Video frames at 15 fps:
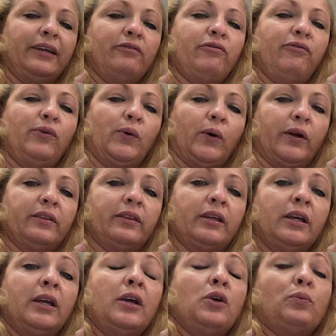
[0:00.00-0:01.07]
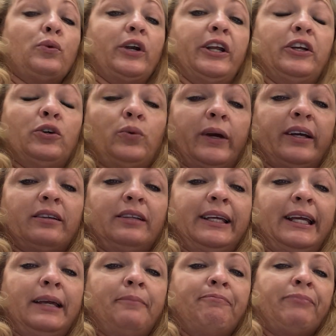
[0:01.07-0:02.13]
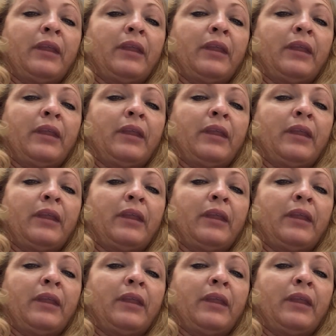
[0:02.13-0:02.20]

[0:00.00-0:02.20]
and forth pretty quickly.